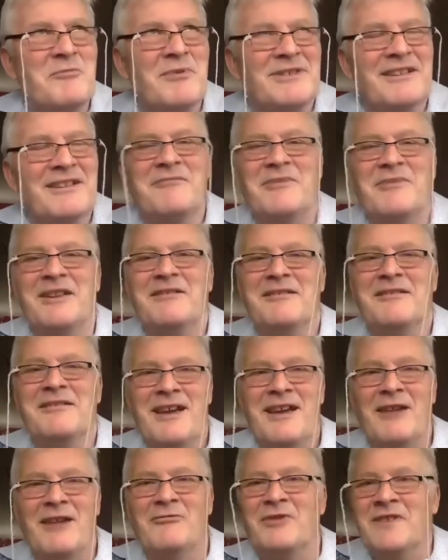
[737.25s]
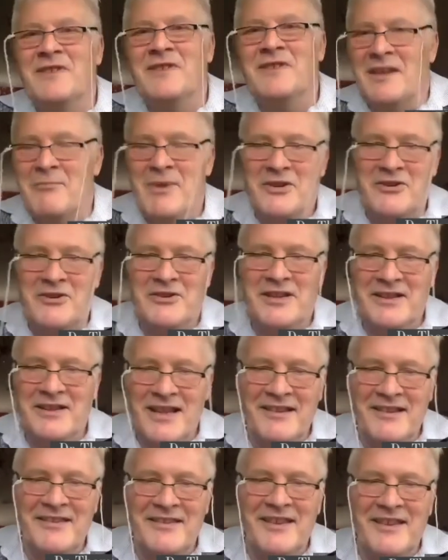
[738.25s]
but I mean, I would say better than
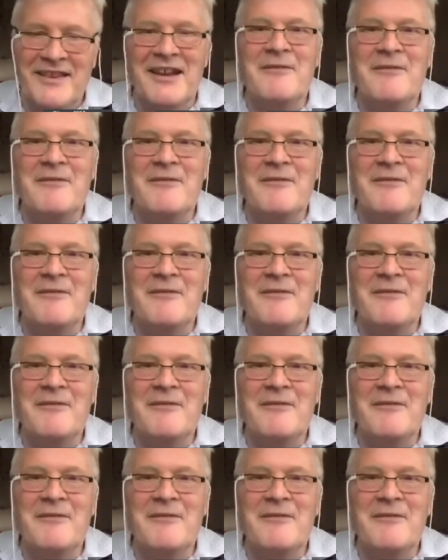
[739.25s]
nothing.